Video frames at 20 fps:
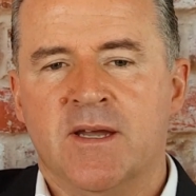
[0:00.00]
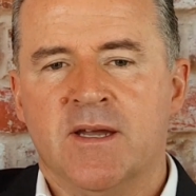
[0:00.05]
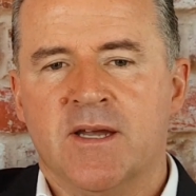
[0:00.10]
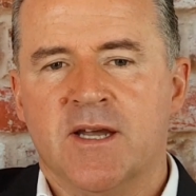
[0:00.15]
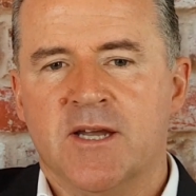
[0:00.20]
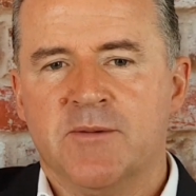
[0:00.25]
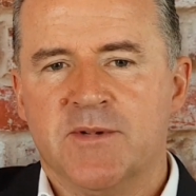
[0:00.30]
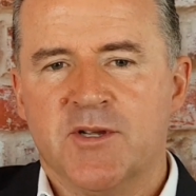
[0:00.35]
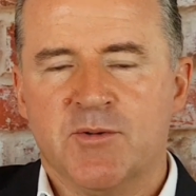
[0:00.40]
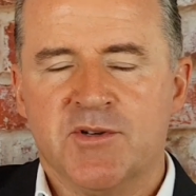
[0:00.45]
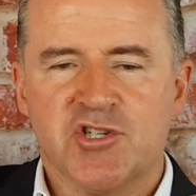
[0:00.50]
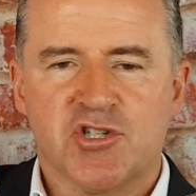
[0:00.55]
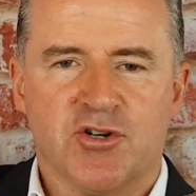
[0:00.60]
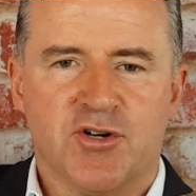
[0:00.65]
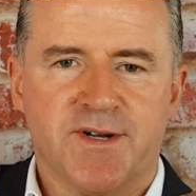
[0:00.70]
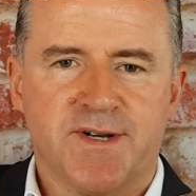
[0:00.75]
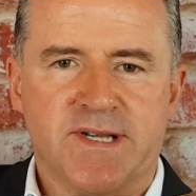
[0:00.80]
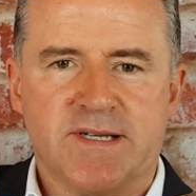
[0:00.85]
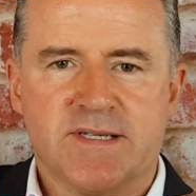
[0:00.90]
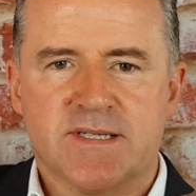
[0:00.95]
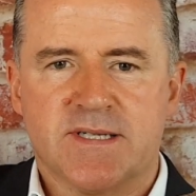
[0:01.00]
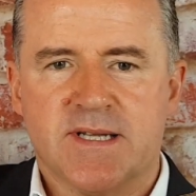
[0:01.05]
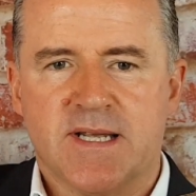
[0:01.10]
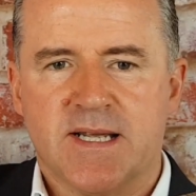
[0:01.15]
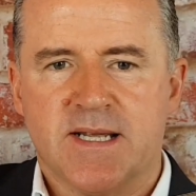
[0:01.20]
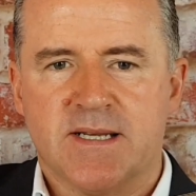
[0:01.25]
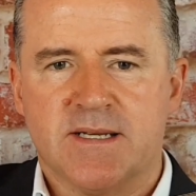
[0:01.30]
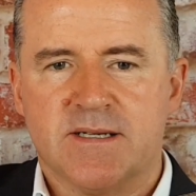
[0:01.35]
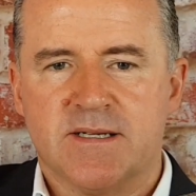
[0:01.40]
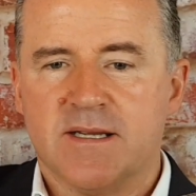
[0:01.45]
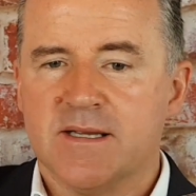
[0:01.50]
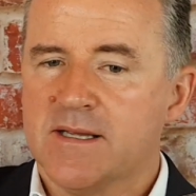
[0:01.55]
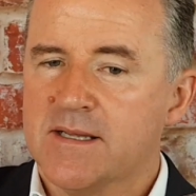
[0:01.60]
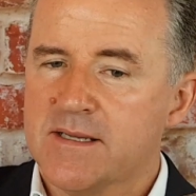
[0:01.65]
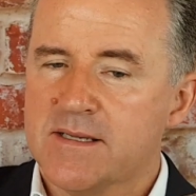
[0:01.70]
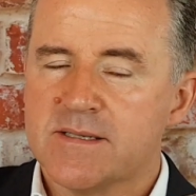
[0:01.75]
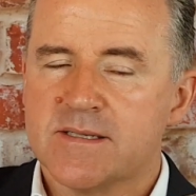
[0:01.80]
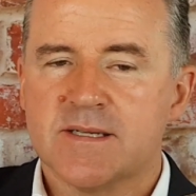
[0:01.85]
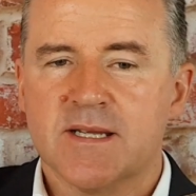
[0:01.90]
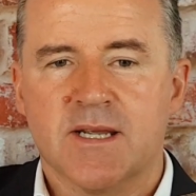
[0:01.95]
Hope you enjoyed it, and
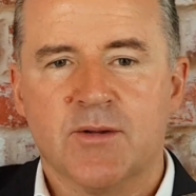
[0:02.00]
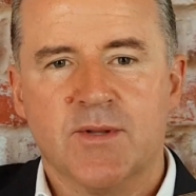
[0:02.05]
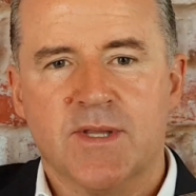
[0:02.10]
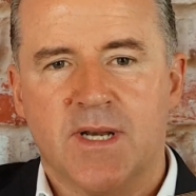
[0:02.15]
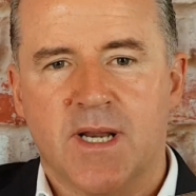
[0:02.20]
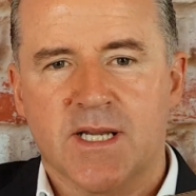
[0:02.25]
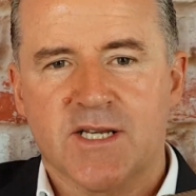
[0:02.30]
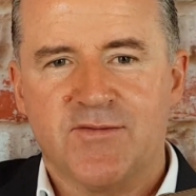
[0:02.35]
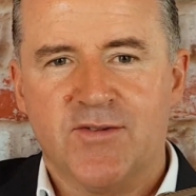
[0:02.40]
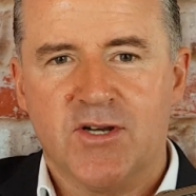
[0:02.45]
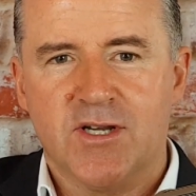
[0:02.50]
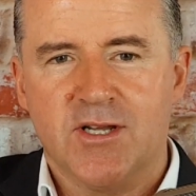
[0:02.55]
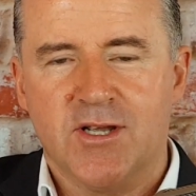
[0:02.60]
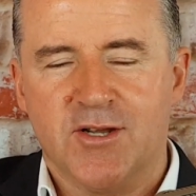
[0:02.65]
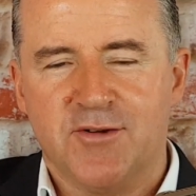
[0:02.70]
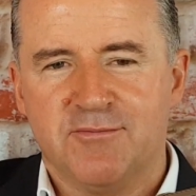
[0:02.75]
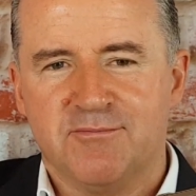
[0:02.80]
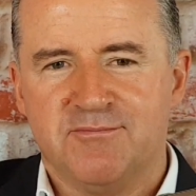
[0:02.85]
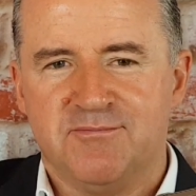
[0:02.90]
see you in the next video.